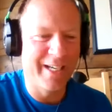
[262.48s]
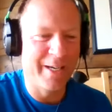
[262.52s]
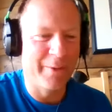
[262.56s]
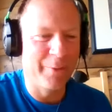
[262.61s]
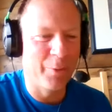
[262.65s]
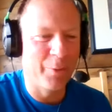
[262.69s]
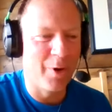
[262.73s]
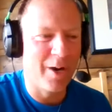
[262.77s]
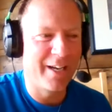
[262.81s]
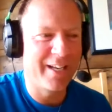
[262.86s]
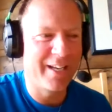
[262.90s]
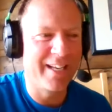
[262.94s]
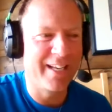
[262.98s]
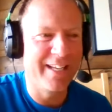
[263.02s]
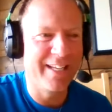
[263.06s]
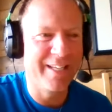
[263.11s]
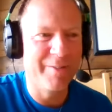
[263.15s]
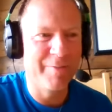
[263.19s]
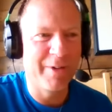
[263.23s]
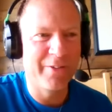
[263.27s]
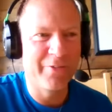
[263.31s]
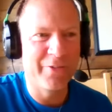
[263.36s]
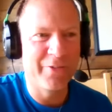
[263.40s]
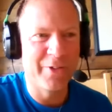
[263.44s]
walking into
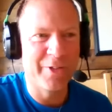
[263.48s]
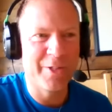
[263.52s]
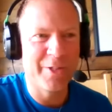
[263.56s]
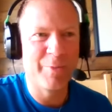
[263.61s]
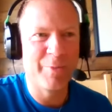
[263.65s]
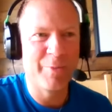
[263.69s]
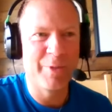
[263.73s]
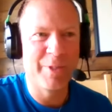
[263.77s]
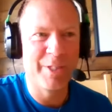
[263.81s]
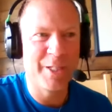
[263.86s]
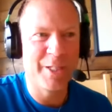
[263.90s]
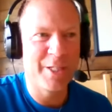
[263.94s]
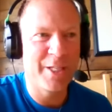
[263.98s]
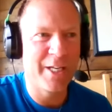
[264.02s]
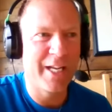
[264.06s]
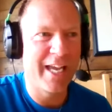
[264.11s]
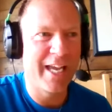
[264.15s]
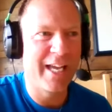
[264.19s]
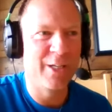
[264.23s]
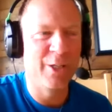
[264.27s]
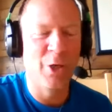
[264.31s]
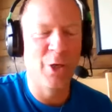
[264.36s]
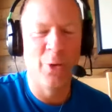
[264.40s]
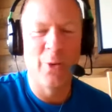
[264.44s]
my first position, I
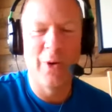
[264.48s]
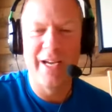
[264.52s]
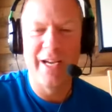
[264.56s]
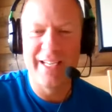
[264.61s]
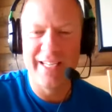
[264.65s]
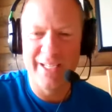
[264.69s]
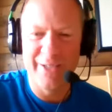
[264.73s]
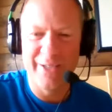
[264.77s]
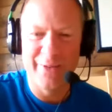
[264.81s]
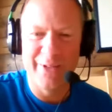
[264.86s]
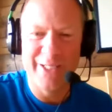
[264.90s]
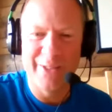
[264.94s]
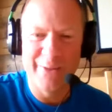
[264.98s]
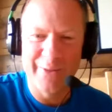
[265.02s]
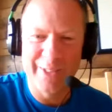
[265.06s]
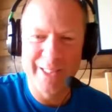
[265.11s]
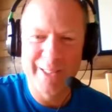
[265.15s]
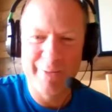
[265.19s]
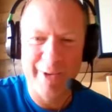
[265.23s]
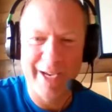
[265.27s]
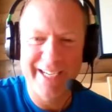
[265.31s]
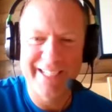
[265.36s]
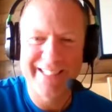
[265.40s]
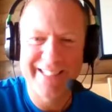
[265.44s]
had no idea what to
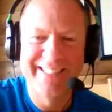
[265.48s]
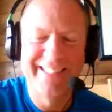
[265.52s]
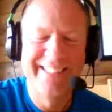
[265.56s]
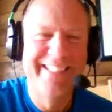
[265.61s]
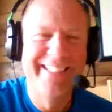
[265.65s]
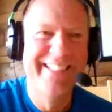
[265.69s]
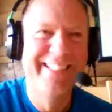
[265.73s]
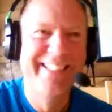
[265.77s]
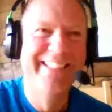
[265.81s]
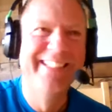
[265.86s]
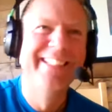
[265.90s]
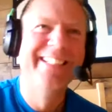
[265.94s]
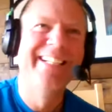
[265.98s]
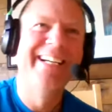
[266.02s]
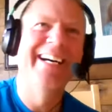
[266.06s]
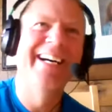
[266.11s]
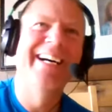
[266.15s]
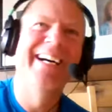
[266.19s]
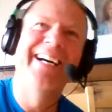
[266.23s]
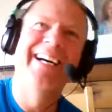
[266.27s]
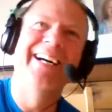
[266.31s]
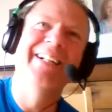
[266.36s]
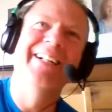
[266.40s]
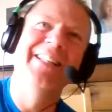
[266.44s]
expect.
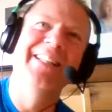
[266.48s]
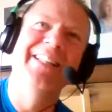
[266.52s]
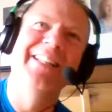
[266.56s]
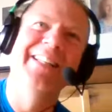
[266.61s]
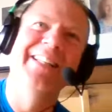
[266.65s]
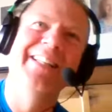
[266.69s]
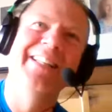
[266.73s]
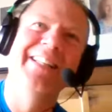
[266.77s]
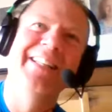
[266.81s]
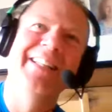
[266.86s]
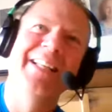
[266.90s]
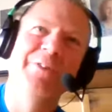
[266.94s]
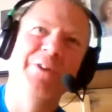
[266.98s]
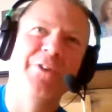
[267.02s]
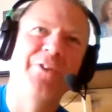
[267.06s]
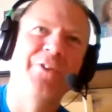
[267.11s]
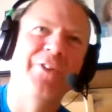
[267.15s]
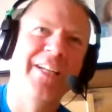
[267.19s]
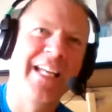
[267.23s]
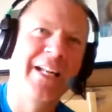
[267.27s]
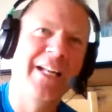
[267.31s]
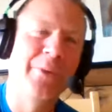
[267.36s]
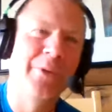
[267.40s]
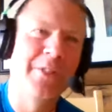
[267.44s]
I'll never
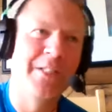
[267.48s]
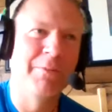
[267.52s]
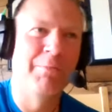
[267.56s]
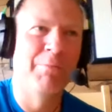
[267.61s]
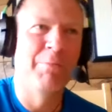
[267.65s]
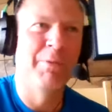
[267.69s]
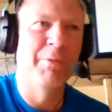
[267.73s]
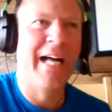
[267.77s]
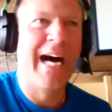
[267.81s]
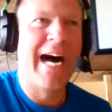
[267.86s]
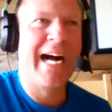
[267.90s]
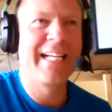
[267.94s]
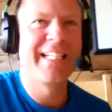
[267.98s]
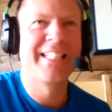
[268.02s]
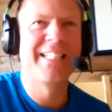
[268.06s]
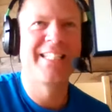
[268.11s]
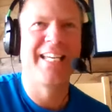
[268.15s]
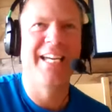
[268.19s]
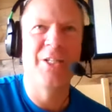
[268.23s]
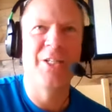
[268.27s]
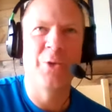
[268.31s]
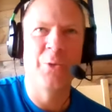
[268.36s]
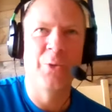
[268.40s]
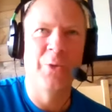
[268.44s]
forget, it was a block
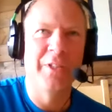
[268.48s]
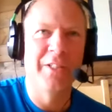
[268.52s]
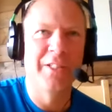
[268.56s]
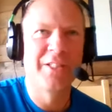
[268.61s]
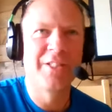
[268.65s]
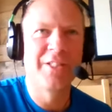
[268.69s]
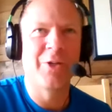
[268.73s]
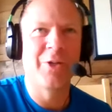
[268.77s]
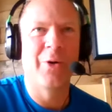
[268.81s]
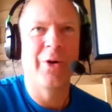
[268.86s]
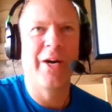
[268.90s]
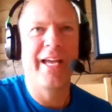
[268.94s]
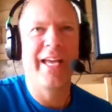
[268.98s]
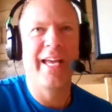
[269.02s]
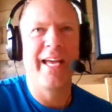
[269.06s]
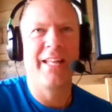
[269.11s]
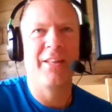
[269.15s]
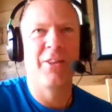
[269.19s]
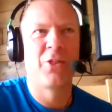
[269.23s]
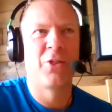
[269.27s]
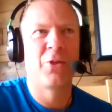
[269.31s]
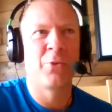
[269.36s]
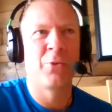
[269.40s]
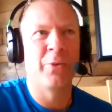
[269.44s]
schedule, so I had
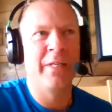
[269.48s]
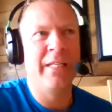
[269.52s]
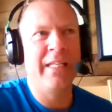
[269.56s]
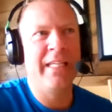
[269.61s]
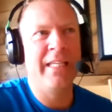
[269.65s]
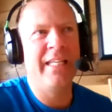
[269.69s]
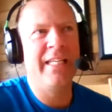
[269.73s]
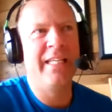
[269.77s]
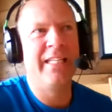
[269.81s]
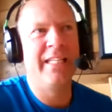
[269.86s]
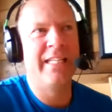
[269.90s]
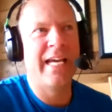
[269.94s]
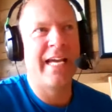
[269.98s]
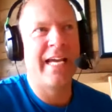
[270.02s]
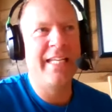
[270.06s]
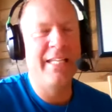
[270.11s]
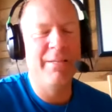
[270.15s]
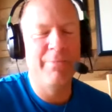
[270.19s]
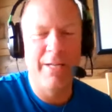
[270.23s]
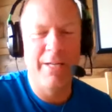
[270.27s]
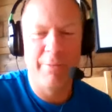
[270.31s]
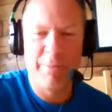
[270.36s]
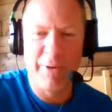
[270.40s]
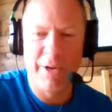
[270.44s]
3
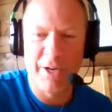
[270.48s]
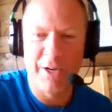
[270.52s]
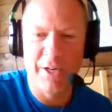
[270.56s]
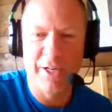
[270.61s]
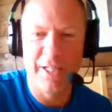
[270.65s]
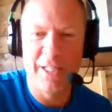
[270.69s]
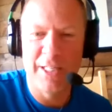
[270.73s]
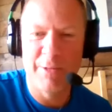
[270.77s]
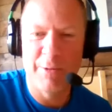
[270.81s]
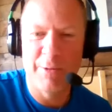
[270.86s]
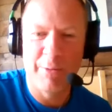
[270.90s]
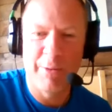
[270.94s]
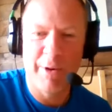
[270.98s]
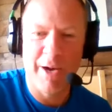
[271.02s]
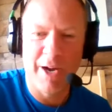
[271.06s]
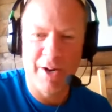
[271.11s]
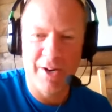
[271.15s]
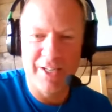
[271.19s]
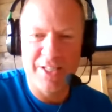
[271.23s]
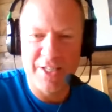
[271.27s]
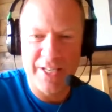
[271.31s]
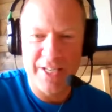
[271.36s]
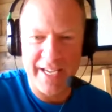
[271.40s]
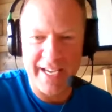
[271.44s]
90-minute periods to prepare
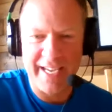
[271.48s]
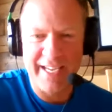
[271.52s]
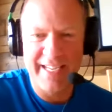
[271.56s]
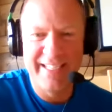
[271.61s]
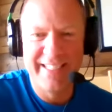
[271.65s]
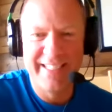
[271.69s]
each day.